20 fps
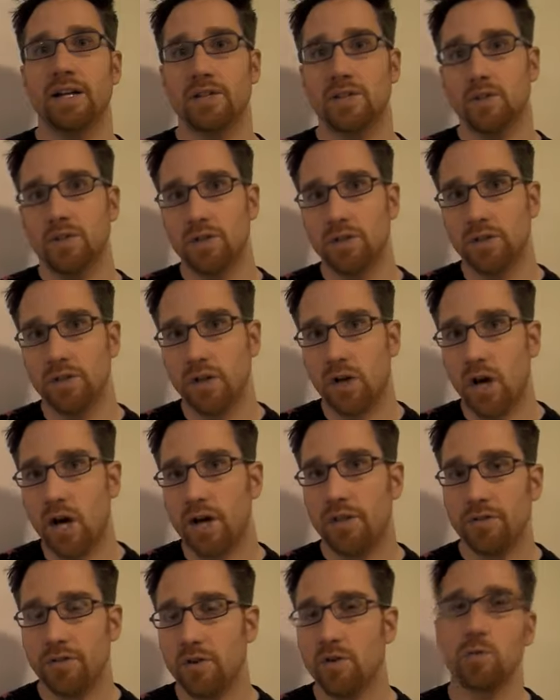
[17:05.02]
certain
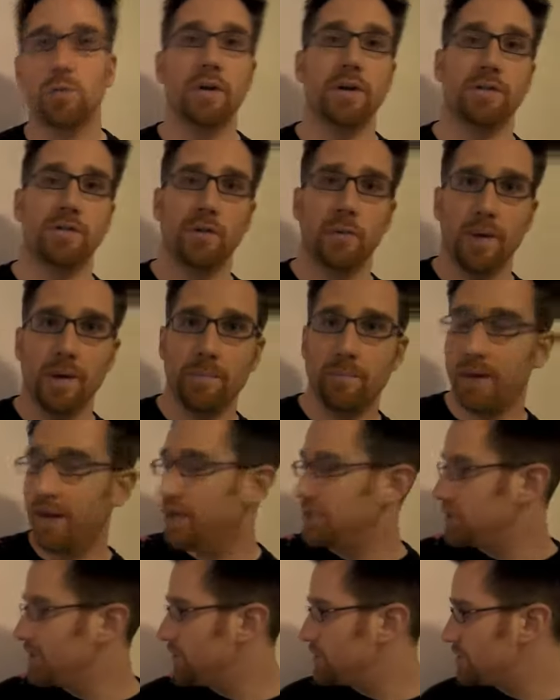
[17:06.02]
author with the web
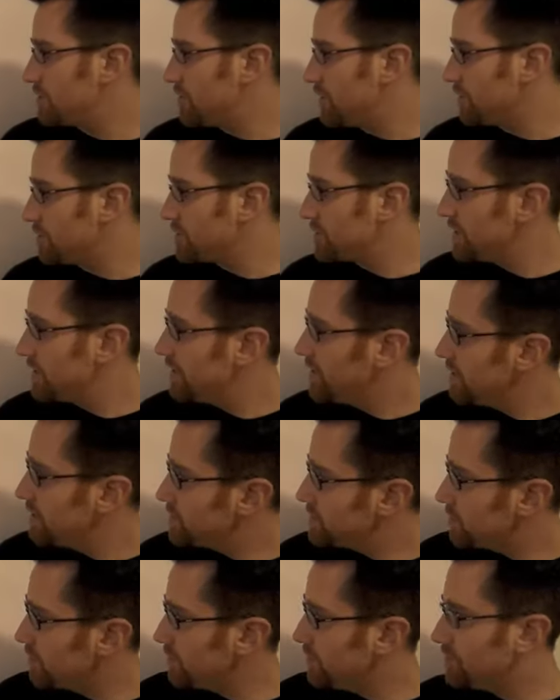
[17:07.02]
page in the SERPs.
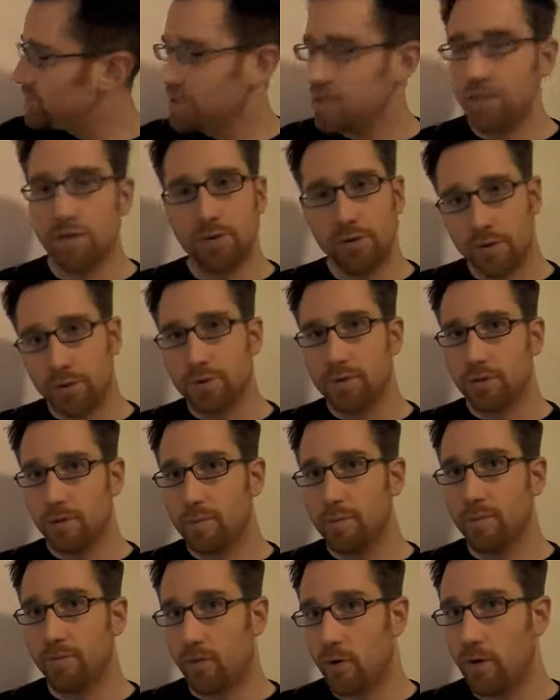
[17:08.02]
So you've seen the Google
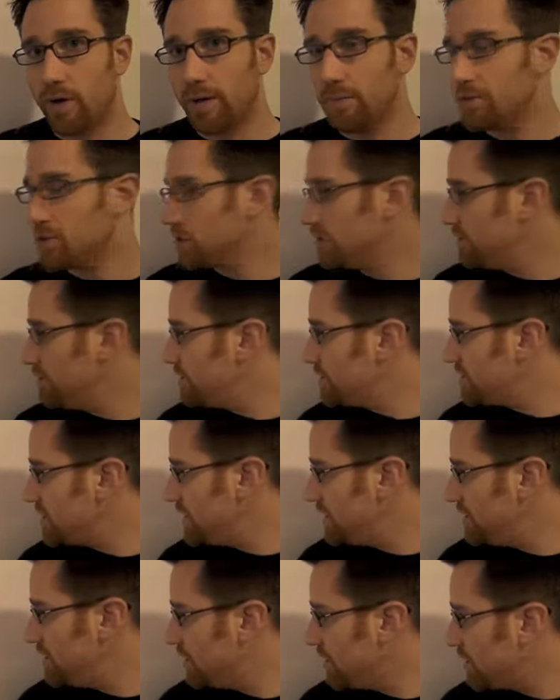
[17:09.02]
SERPs before. I'm sure you've
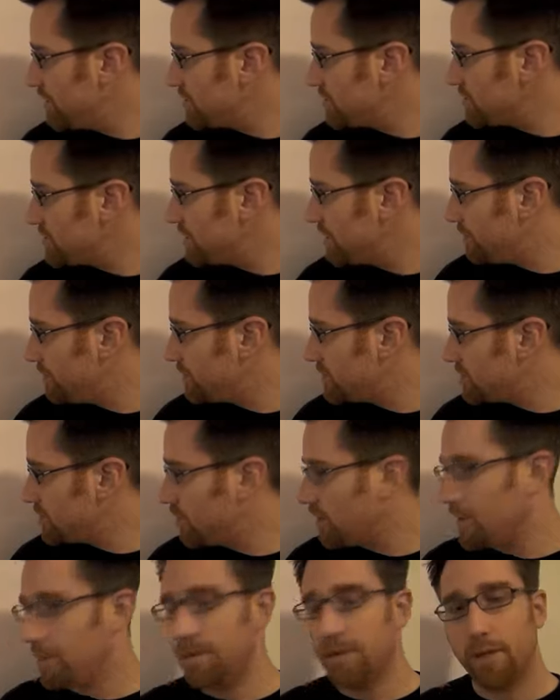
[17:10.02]
seen the author snippet
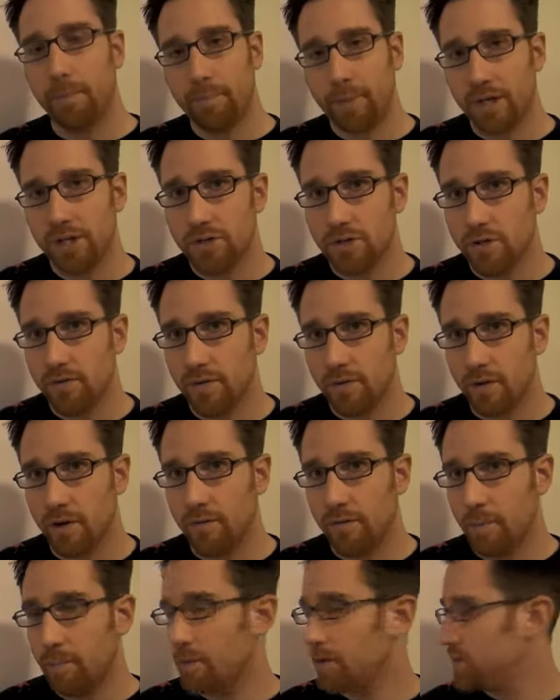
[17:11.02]
show up, a little picture
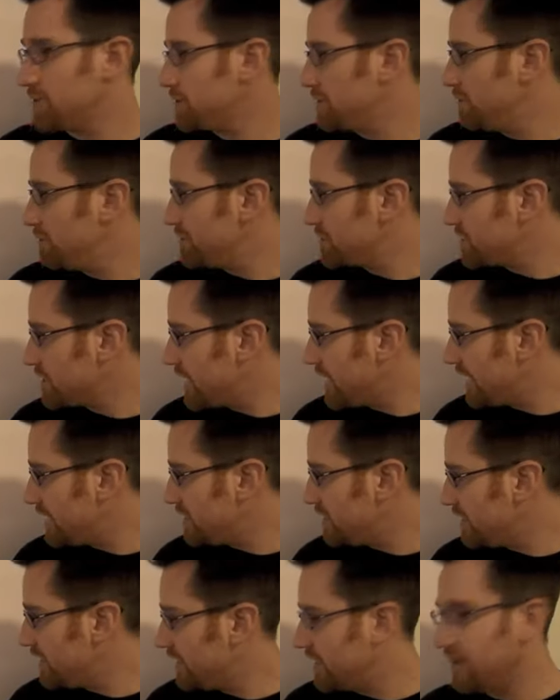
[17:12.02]
of the person
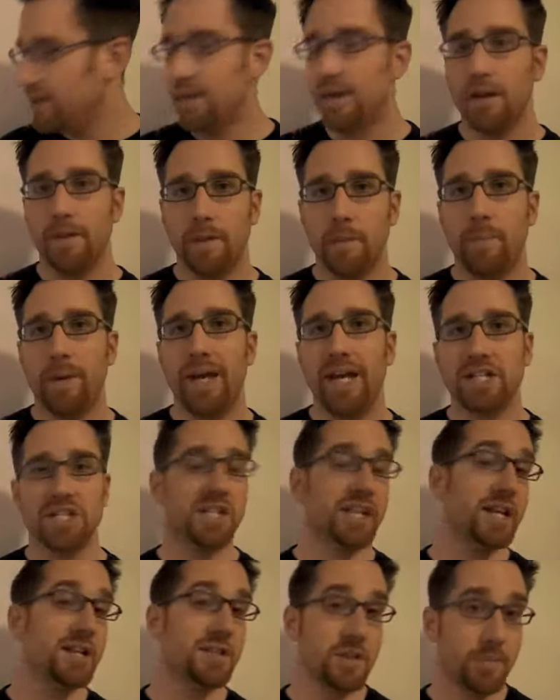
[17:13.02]
beside the page
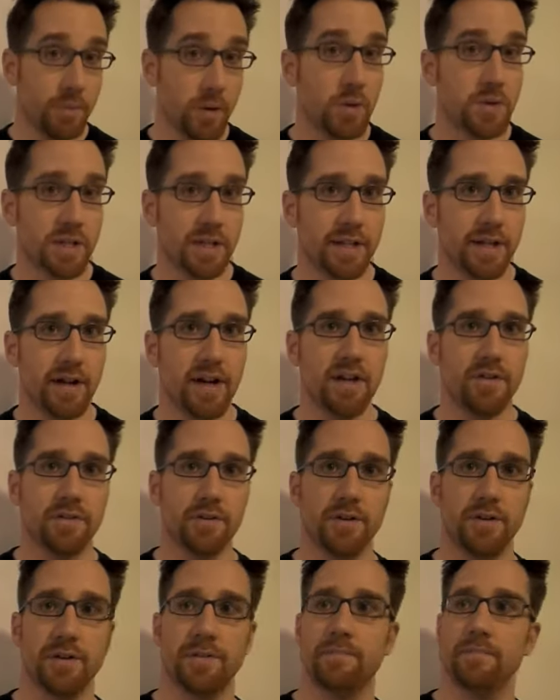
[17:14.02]
that they supposedly authored.